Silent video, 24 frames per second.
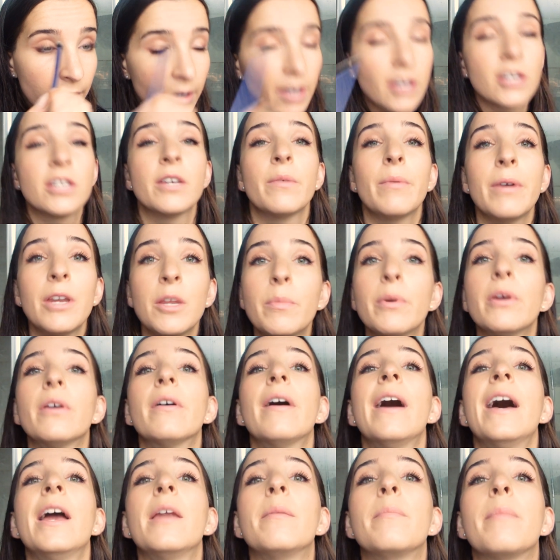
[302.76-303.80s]
She said, when you put
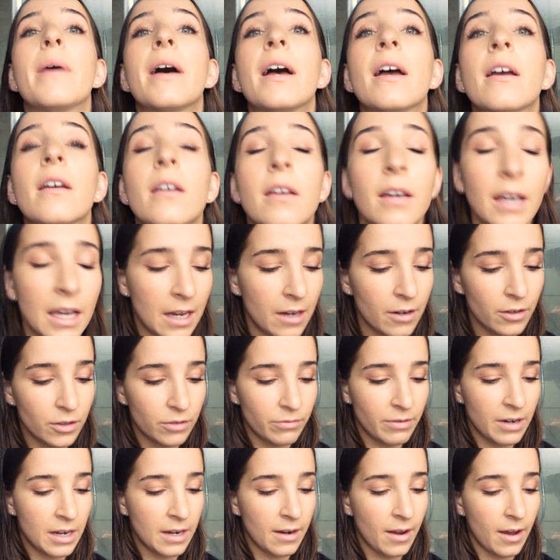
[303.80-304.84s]
your head back, it
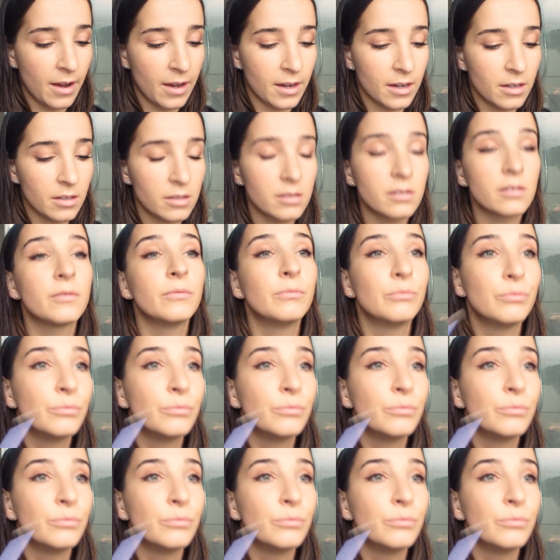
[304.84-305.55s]
looks really nice.